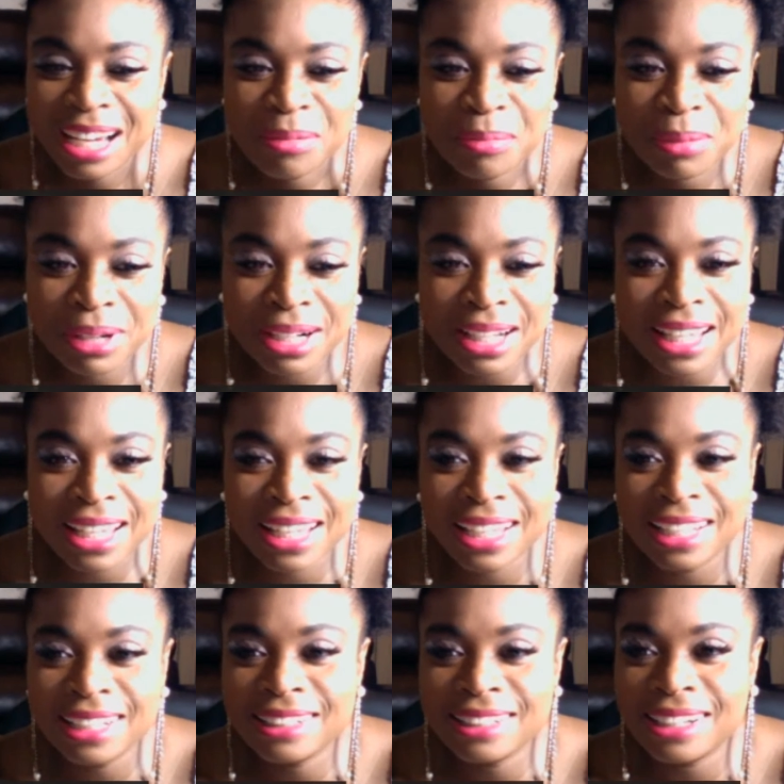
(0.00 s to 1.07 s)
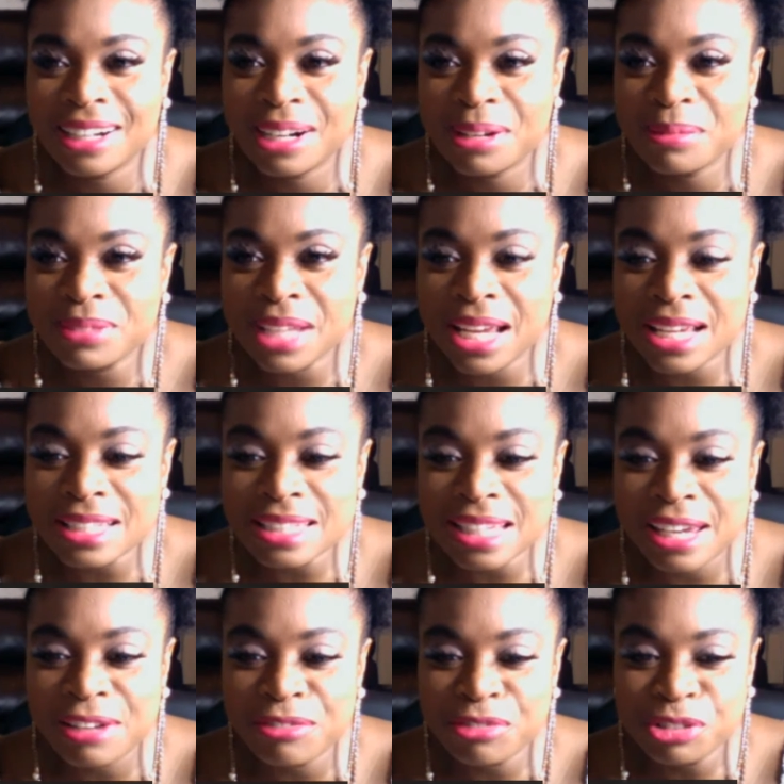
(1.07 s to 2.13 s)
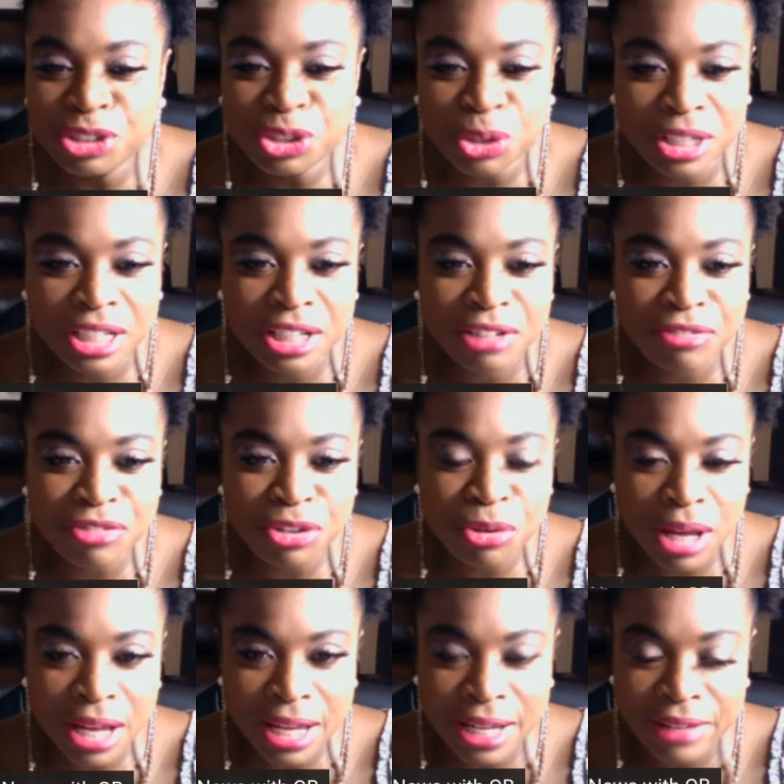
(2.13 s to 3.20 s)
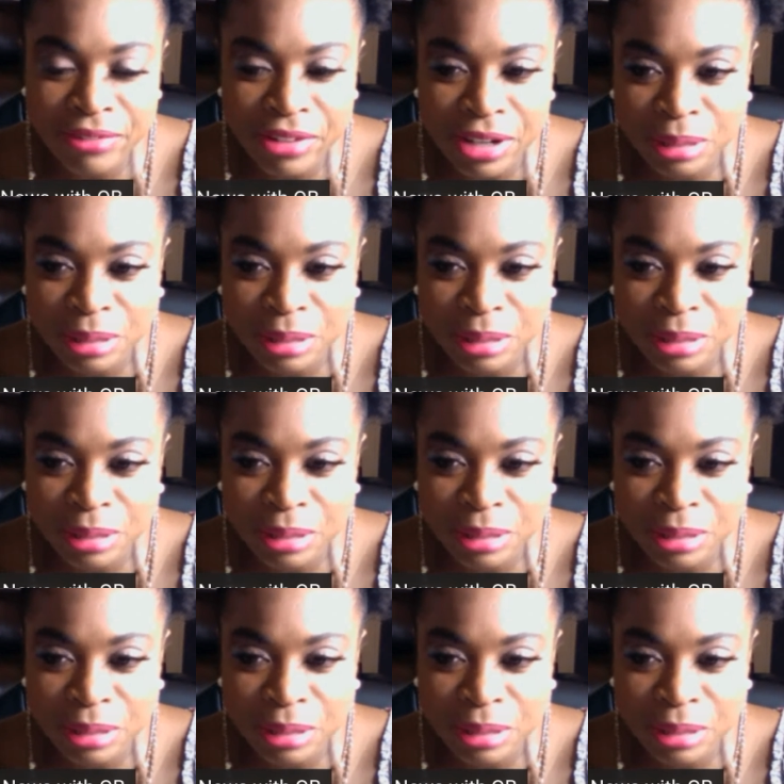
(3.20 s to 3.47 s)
But again, thanks again for joining. If you have